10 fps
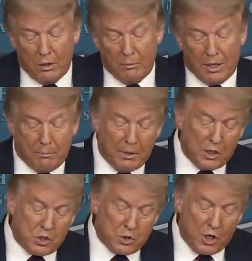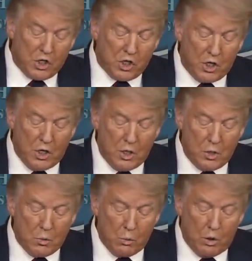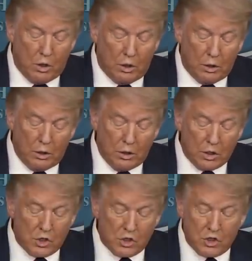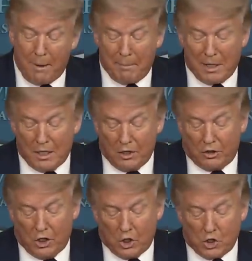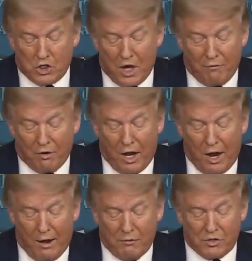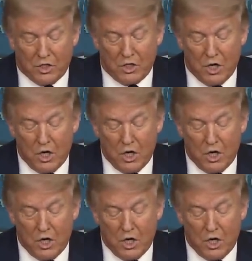My administration will stop at nothing to save lives and